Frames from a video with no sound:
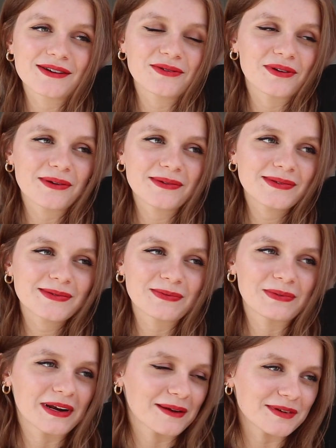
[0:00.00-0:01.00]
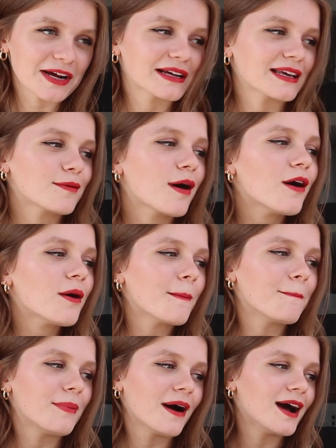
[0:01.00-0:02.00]
who knows what I'm talking about,
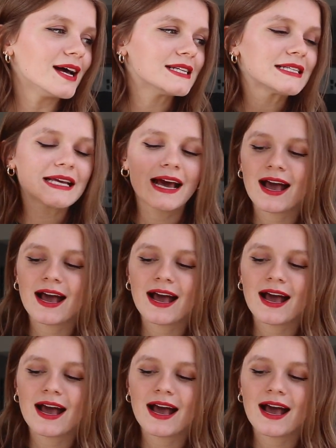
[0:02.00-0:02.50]
but